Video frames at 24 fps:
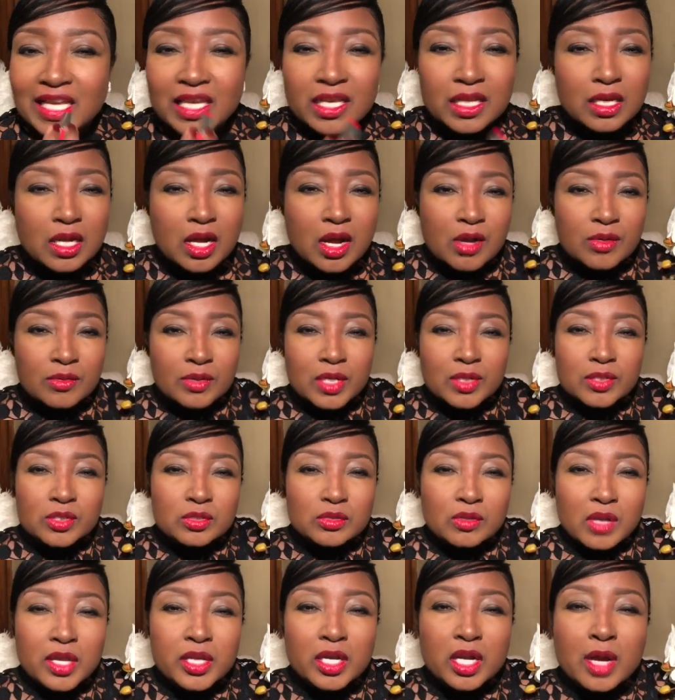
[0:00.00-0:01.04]

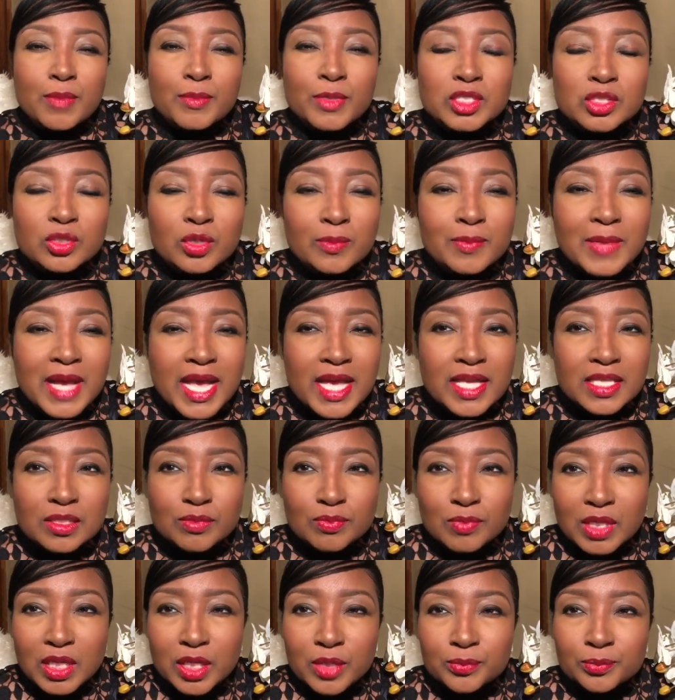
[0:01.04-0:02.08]
almost reminds
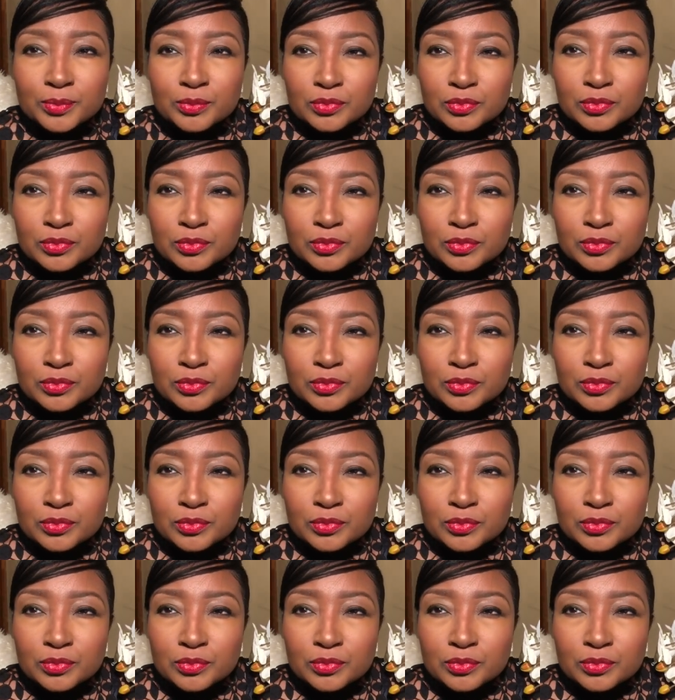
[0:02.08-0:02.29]
me,